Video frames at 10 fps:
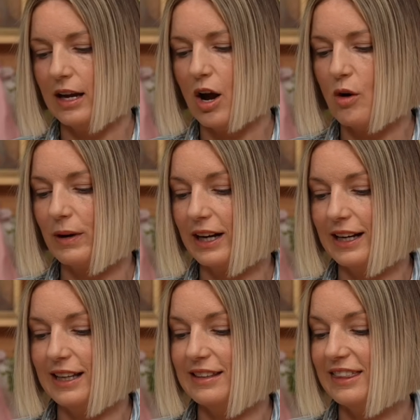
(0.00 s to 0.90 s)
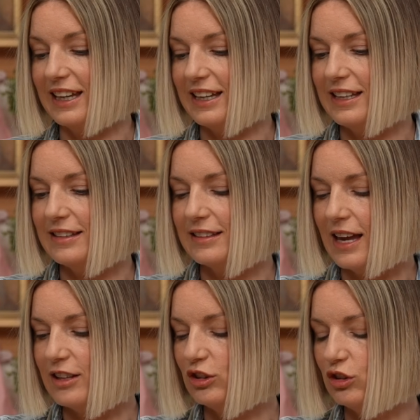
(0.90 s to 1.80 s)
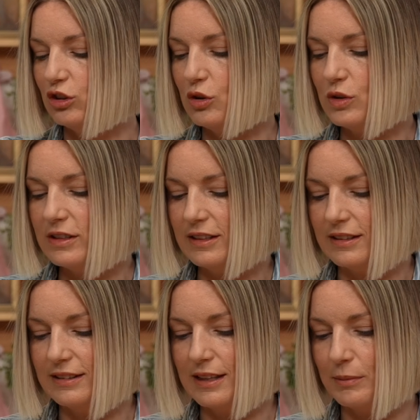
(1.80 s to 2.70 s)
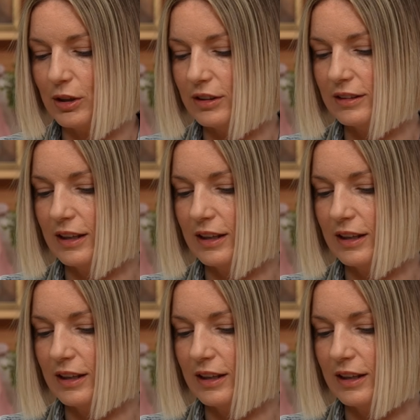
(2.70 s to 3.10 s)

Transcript: Oh my God, it thickens. As soon as it simmers,